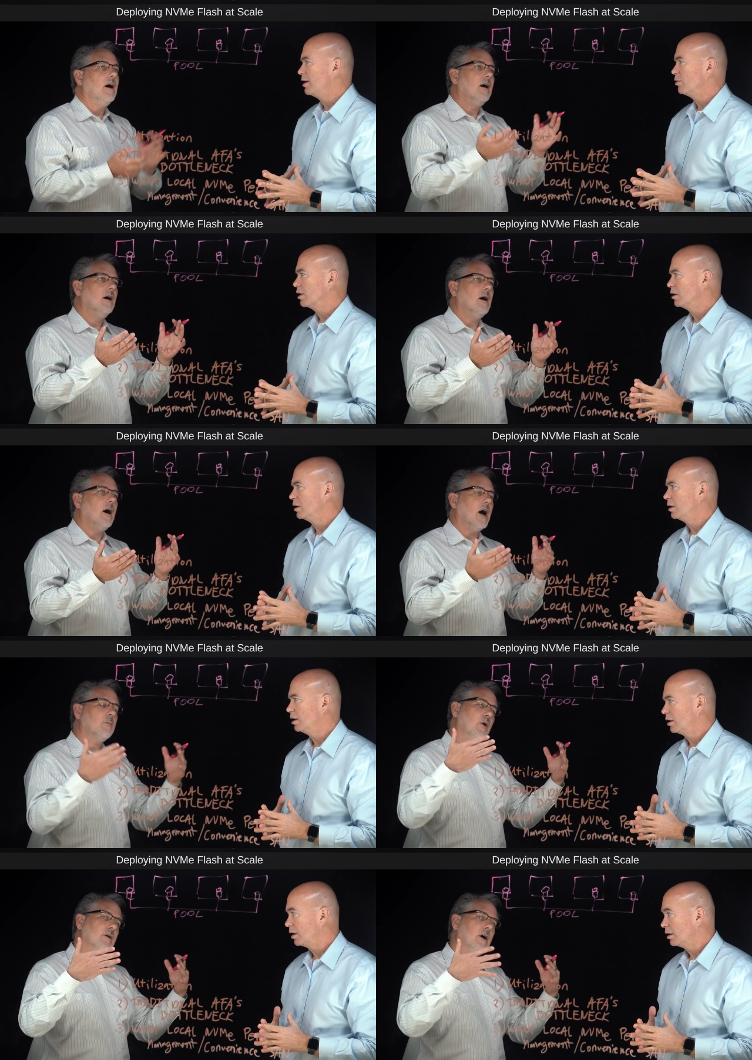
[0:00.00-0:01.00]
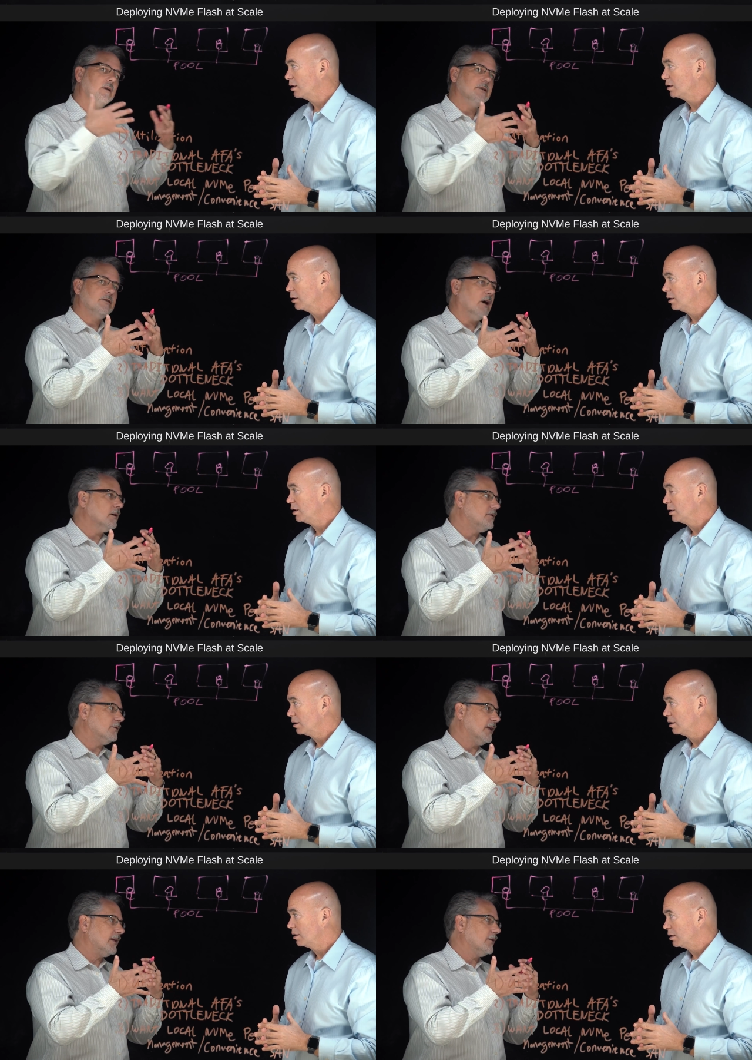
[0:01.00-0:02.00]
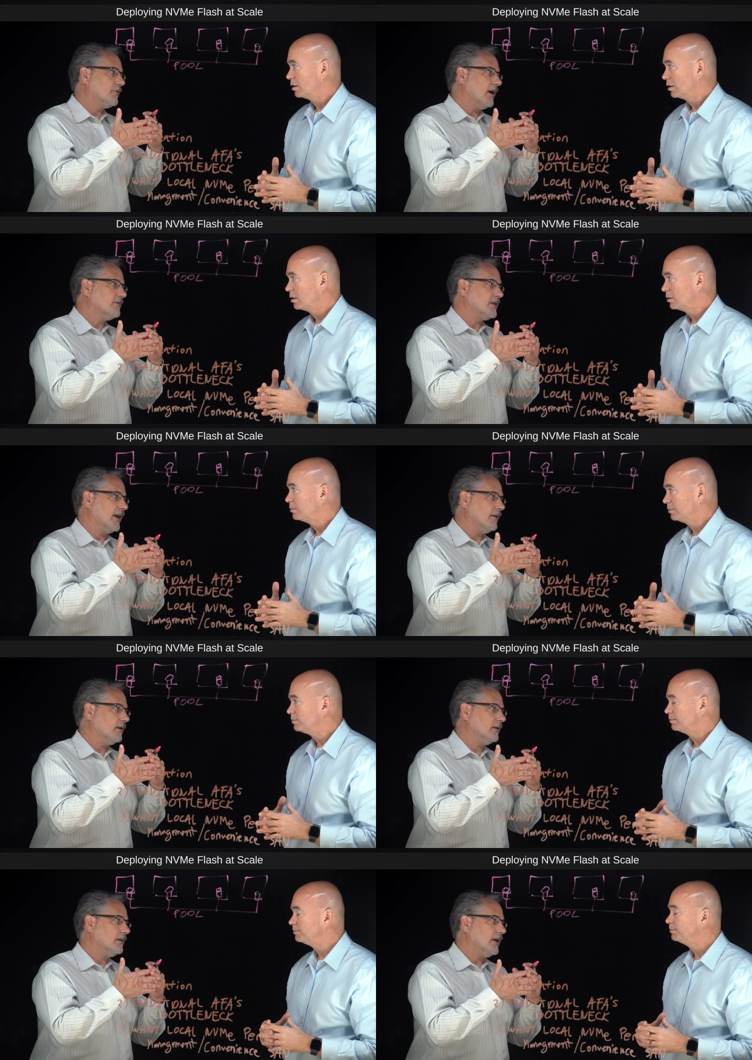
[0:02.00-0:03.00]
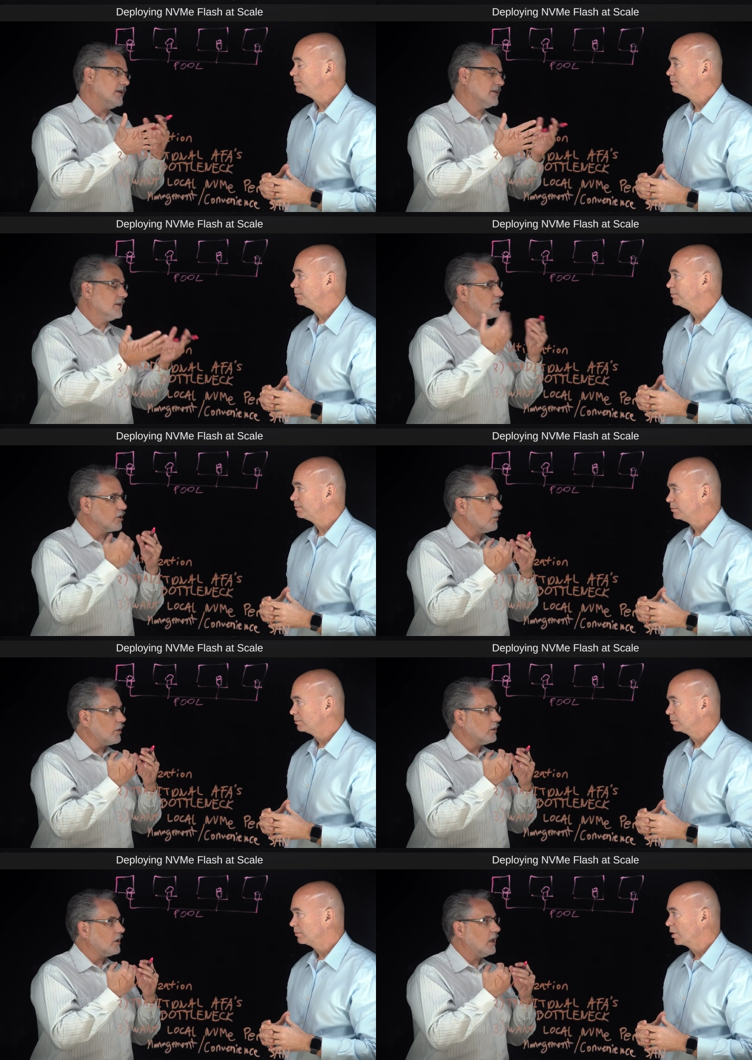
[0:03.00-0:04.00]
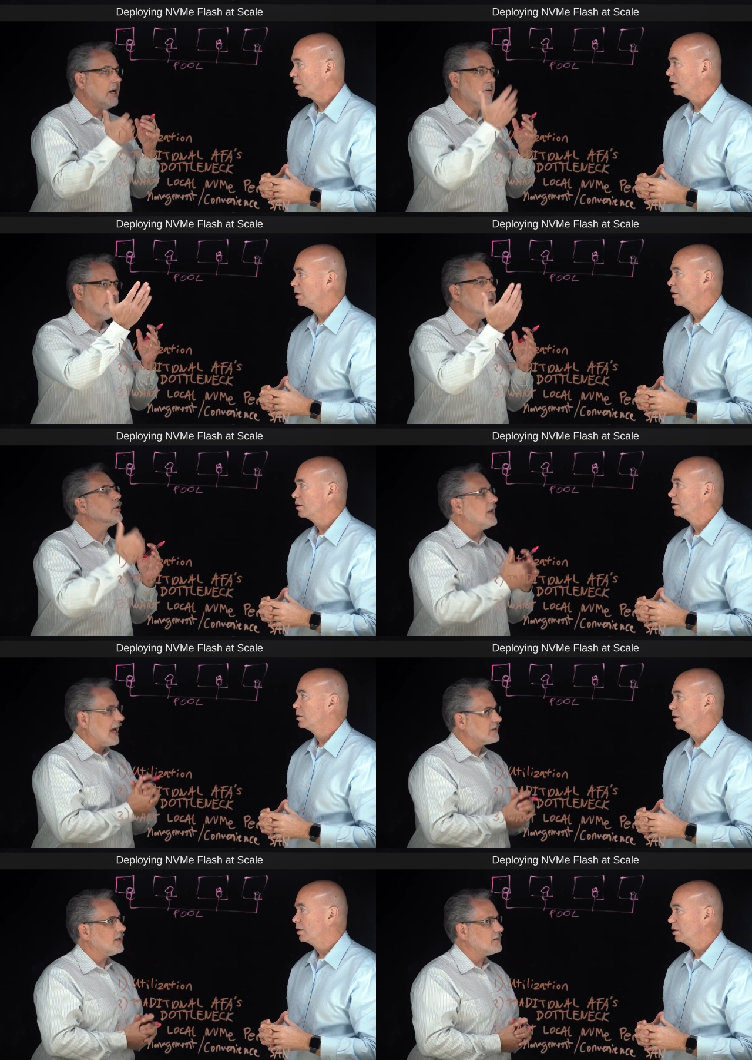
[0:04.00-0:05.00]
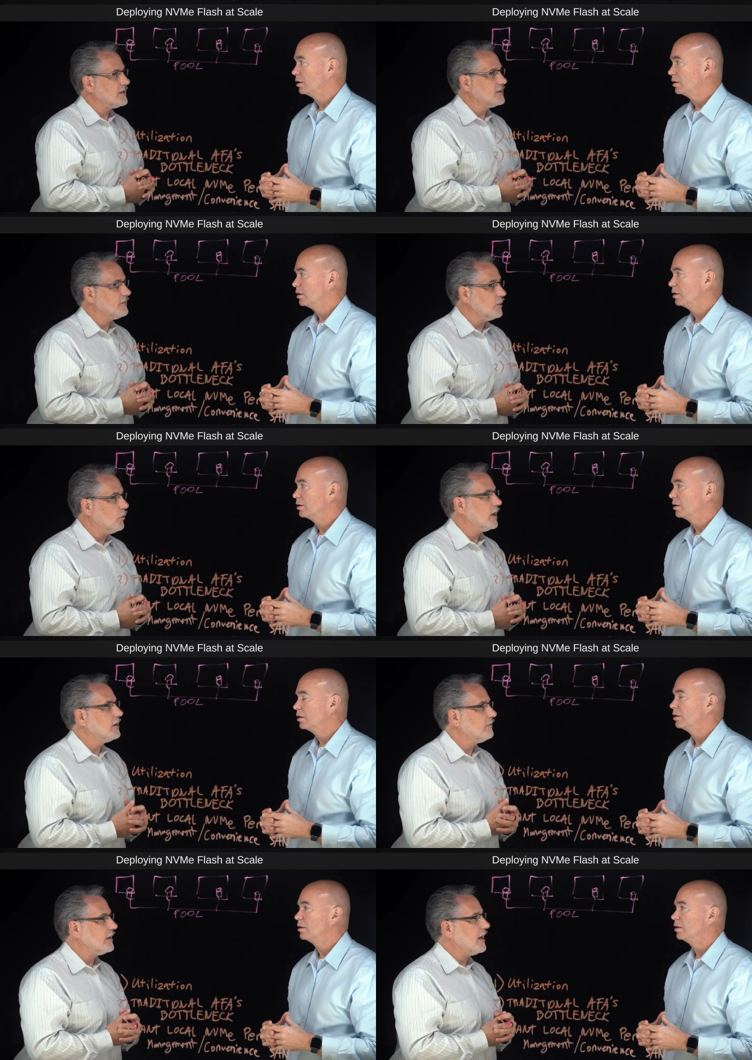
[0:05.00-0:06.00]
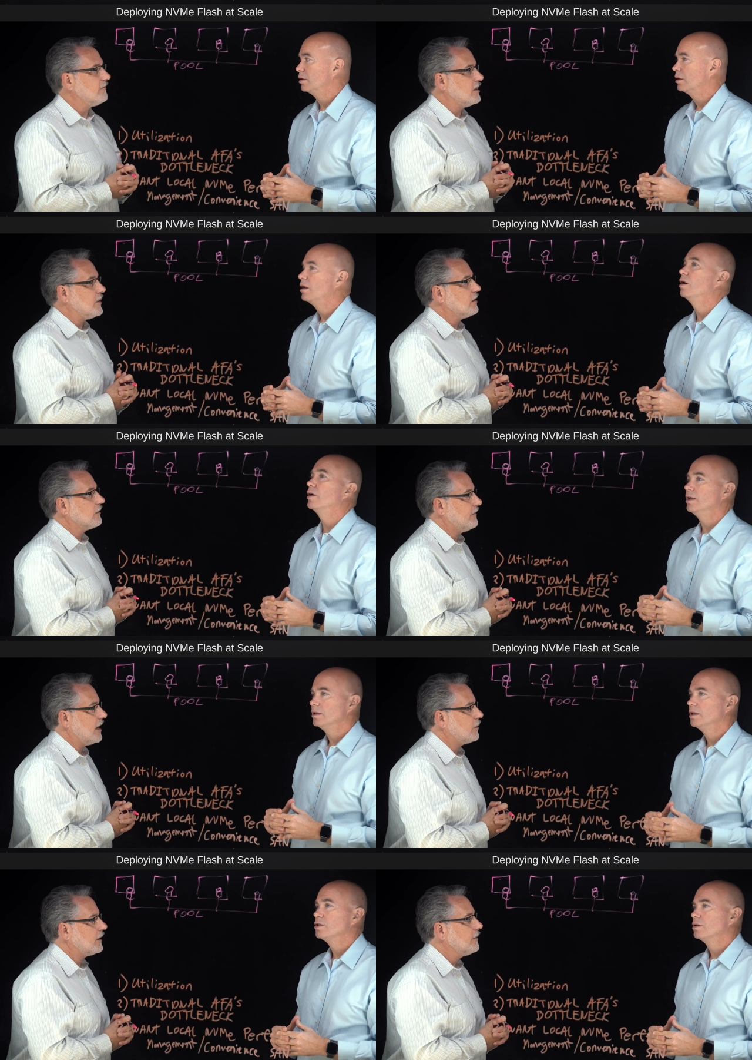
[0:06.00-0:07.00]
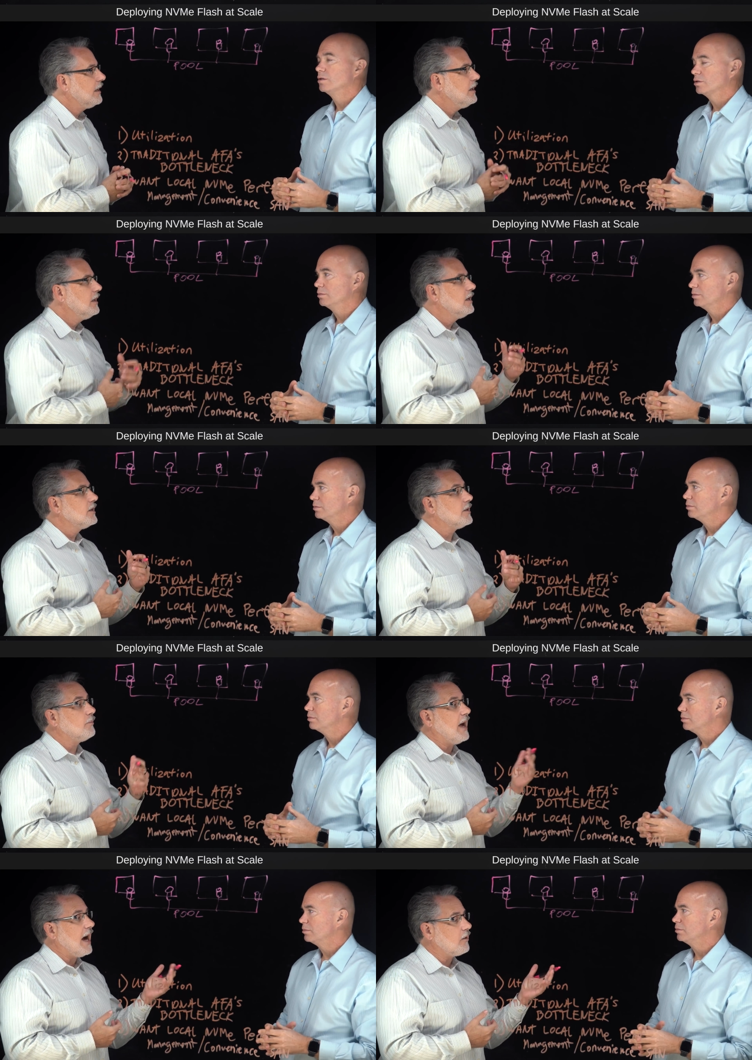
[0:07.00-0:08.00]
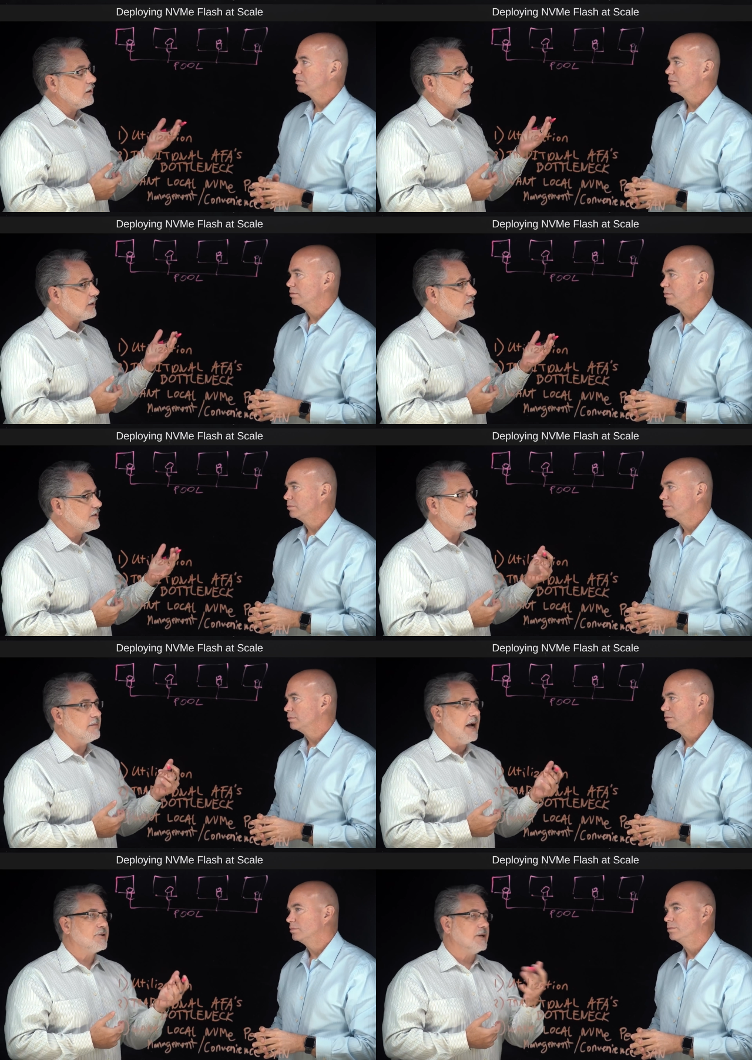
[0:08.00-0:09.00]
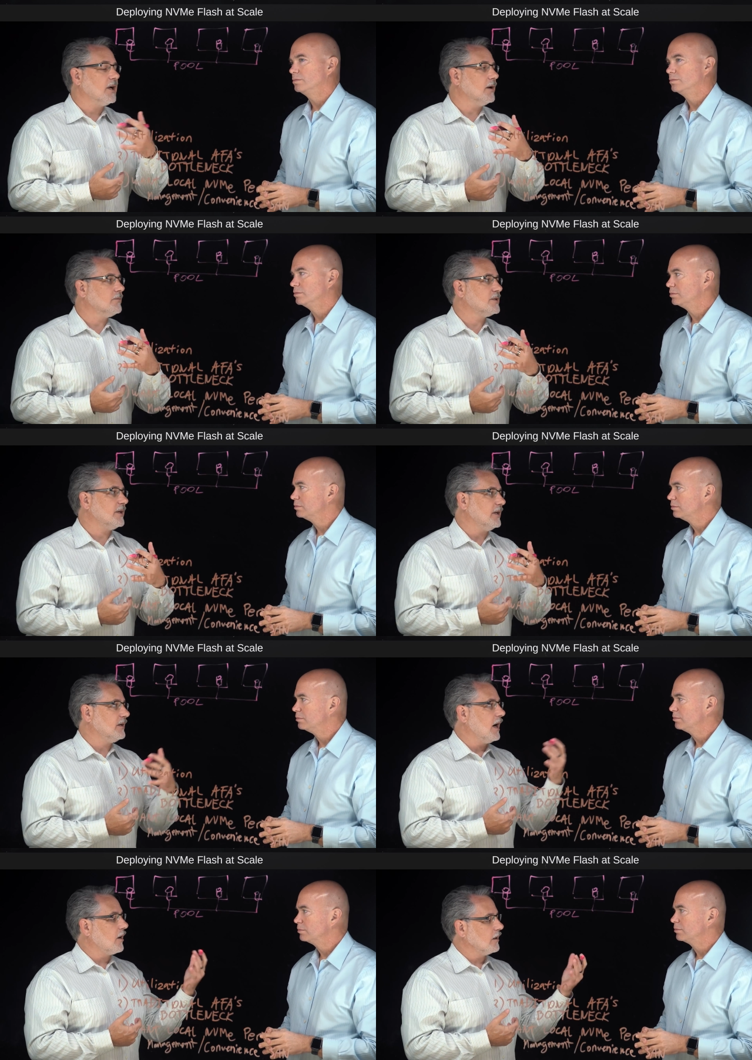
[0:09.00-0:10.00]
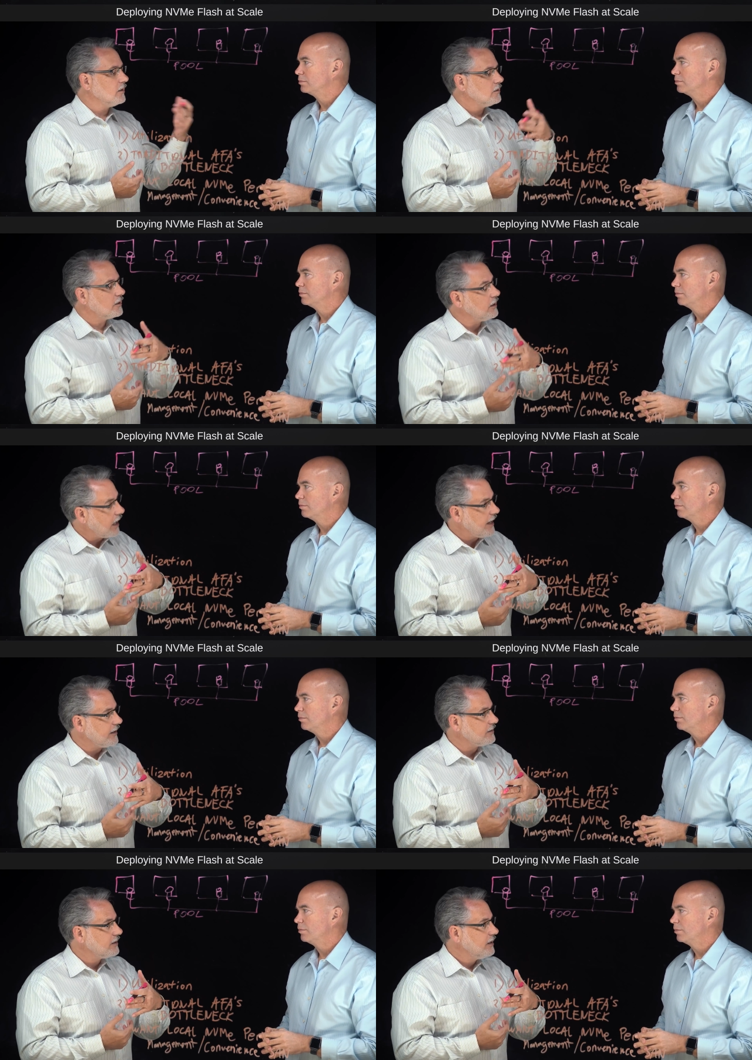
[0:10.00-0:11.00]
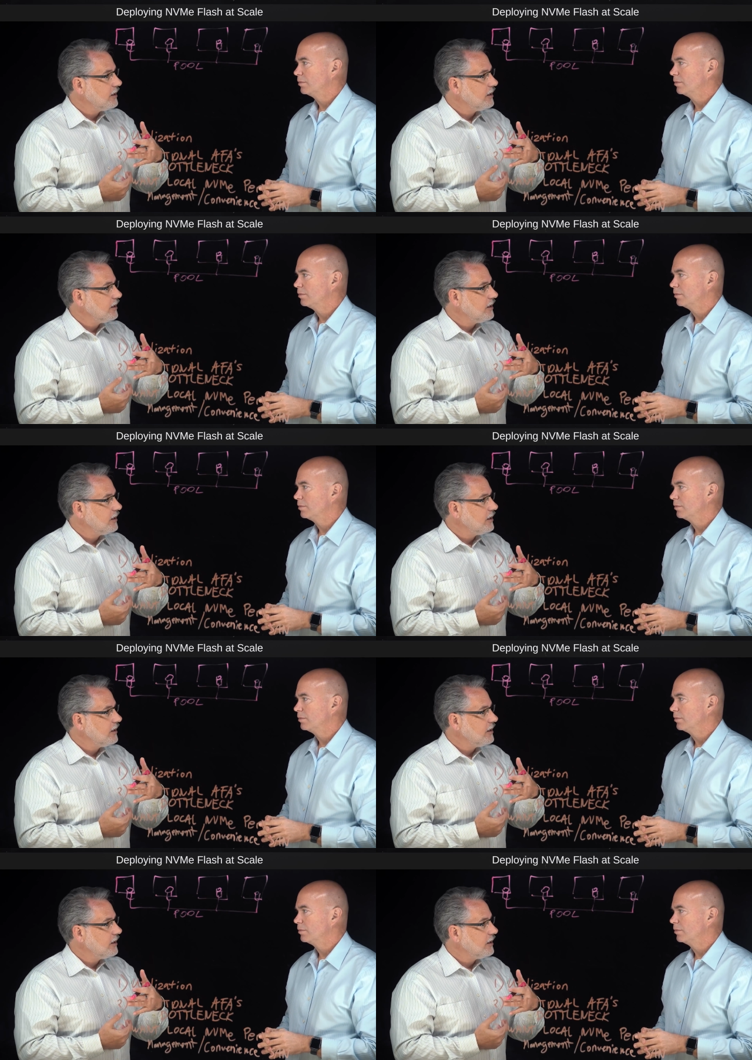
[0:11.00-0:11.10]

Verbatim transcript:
Speaker 1: to uh, network? Our protocol to to link the drives together mm -hmm. is an internal protocol. However, you can access these if you want via NVMe over okay. fabric. The power of our system actually comes in our client